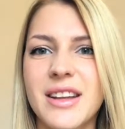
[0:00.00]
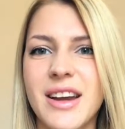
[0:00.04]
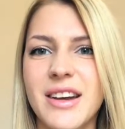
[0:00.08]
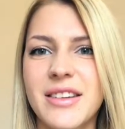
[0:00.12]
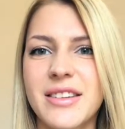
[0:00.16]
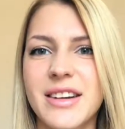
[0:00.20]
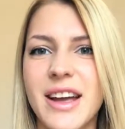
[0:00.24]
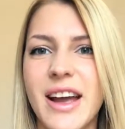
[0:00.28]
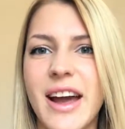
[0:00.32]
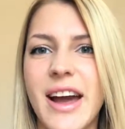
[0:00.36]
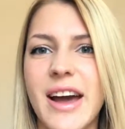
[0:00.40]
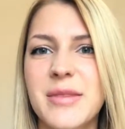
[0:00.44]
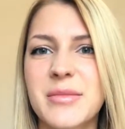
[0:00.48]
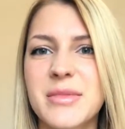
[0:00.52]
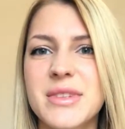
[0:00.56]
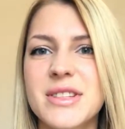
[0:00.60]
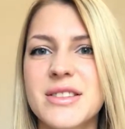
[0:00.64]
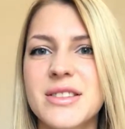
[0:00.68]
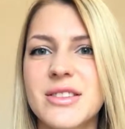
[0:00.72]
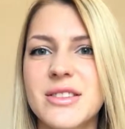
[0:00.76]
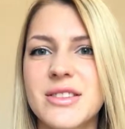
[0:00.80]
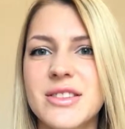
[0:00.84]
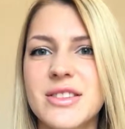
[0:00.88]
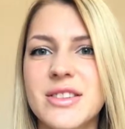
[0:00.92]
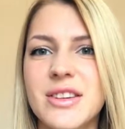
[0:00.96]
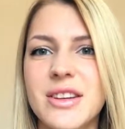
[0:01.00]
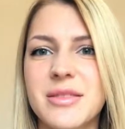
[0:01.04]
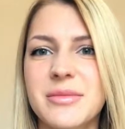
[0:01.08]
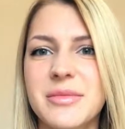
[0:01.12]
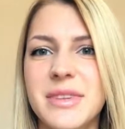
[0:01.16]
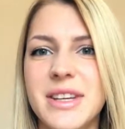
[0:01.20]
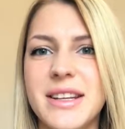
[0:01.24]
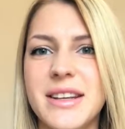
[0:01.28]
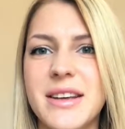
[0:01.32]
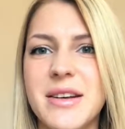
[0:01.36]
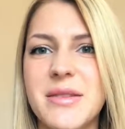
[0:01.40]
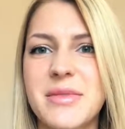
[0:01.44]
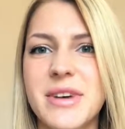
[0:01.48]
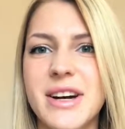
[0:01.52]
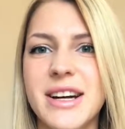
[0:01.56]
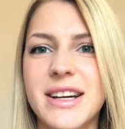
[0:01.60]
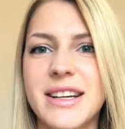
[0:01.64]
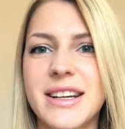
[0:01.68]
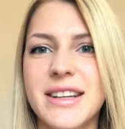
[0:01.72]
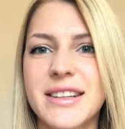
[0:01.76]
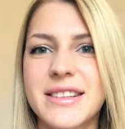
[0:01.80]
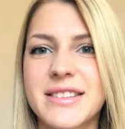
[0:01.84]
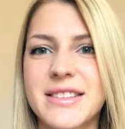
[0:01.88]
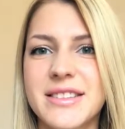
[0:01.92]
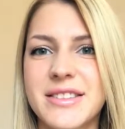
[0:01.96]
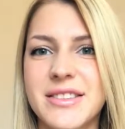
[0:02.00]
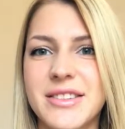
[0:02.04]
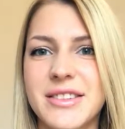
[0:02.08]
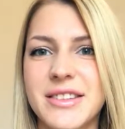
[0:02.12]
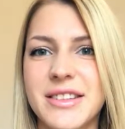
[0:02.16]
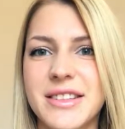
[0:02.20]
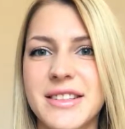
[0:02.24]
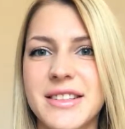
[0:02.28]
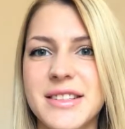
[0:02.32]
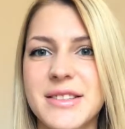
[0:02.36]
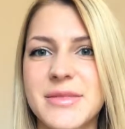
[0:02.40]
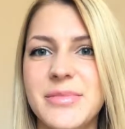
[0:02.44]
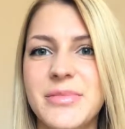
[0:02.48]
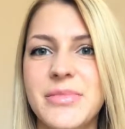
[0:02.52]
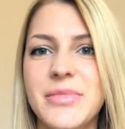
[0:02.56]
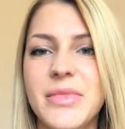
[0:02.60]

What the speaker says: Victoria. I'm a social media marketing student.